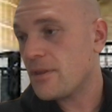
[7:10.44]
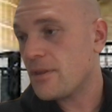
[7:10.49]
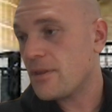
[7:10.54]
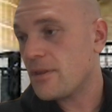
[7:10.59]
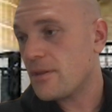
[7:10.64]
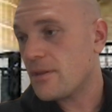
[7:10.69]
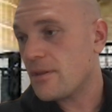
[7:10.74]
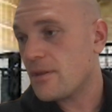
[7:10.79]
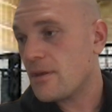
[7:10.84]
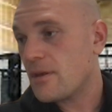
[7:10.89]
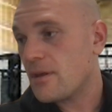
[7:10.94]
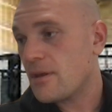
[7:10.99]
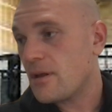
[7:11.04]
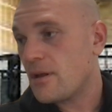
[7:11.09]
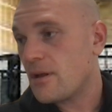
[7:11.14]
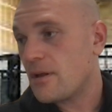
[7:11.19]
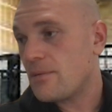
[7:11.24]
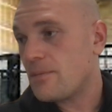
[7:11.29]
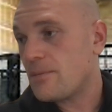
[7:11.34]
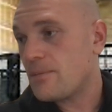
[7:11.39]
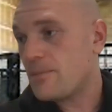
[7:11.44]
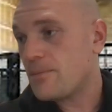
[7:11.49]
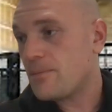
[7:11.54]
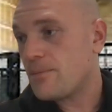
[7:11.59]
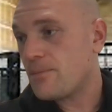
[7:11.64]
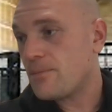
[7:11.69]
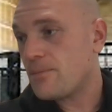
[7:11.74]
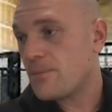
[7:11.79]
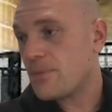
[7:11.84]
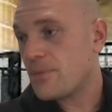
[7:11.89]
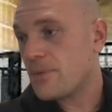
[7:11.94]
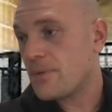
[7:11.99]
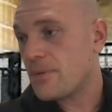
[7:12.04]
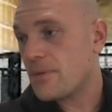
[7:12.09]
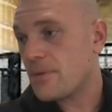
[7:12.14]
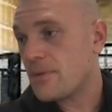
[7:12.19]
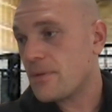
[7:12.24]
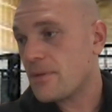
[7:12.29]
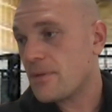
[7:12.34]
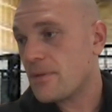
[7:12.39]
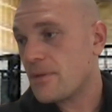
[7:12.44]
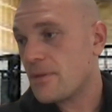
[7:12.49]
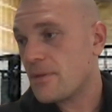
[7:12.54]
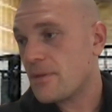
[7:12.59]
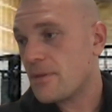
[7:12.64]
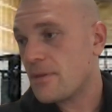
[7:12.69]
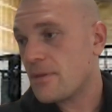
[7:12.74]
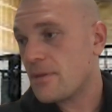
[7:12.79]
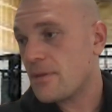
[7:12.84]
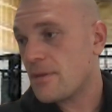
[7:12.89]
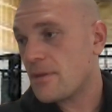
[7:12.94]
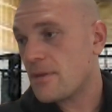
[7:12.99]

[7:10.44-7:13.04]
(silence)